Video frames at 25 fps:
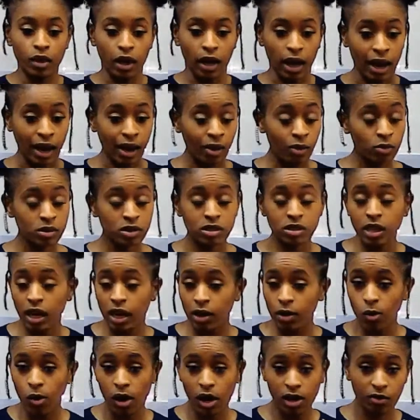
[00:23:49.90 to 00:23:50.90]
I was
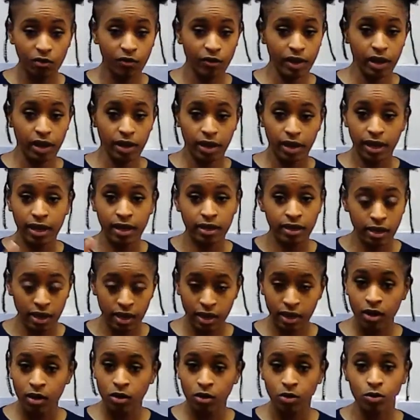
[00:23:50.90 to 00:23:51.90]
not qualified at
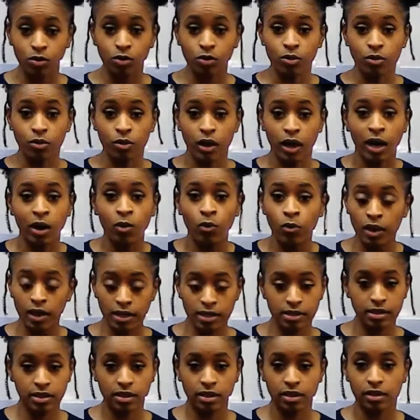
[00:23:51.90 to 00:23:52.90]
all. I
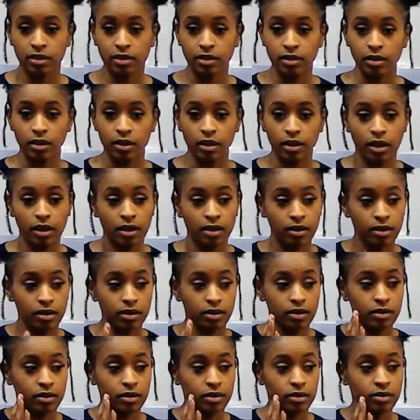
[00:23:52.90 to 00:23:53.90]
wasn't.
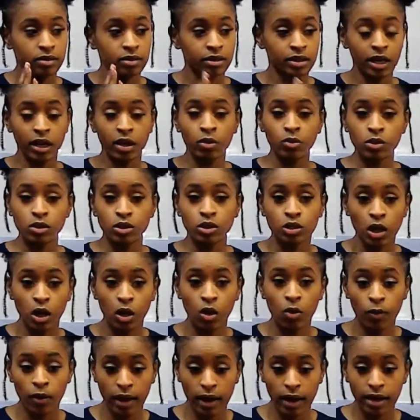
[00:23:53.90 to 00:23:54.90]
There was
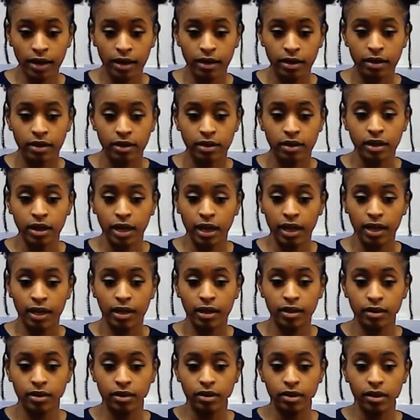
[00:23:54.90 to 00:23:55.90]
no way that
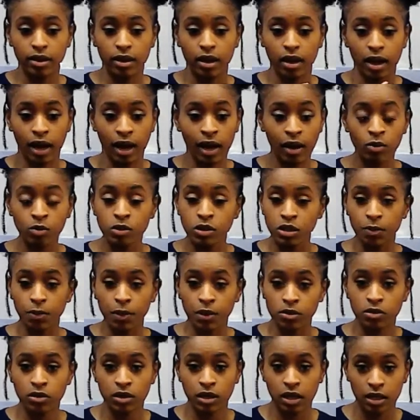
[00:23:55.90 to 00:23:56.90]
I was
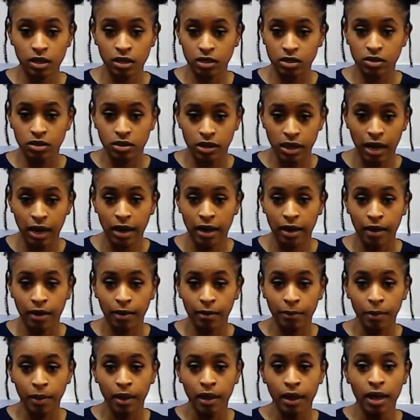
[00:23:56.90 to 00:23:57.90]
supposed to get this job.
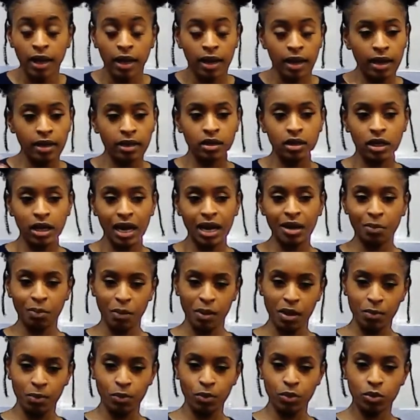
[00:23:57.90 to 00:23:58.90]
And a lot of
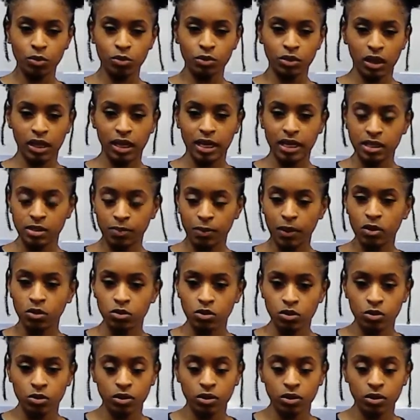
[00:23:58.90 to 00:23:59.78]
people that I spoke to,